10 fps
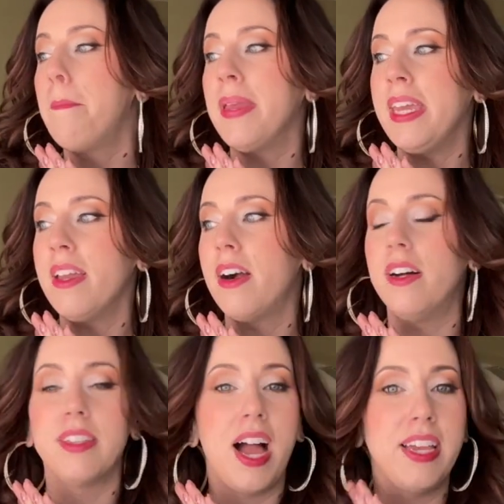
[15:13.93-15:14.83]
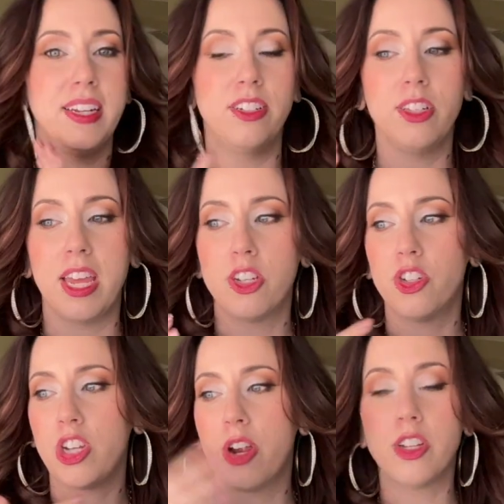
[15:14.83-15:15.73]
being online and like
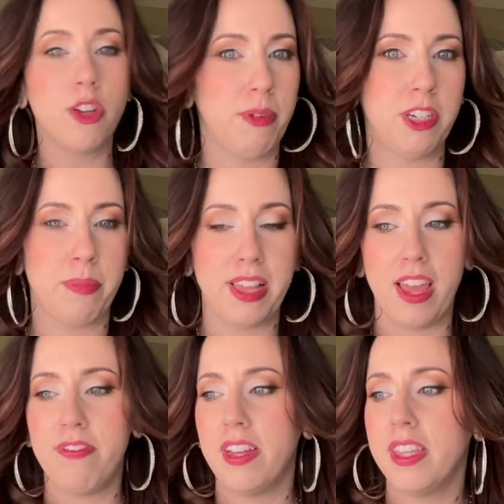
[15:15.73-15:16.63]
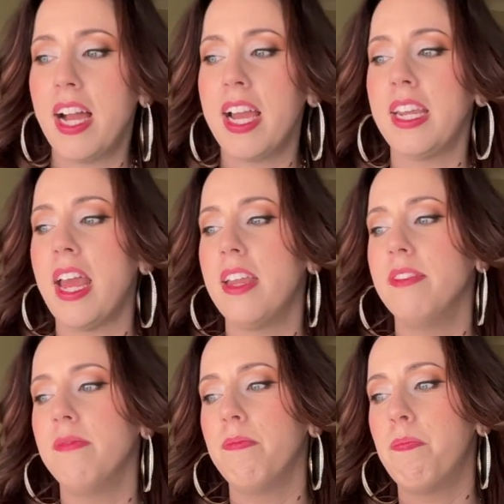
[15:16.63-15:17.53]
sharing so much of my life online
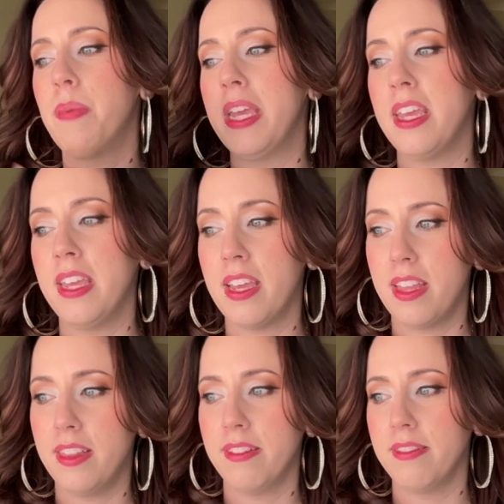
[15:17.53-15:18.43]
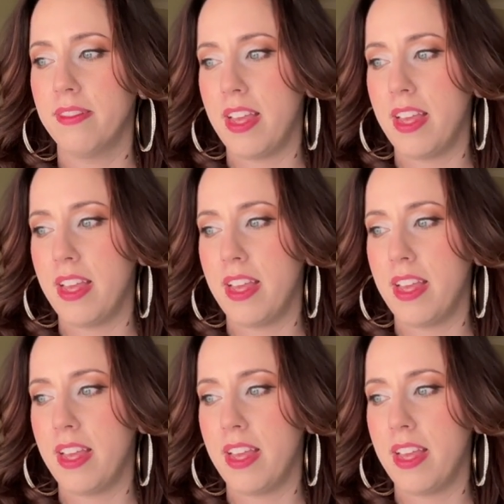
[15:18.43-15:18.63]
and being in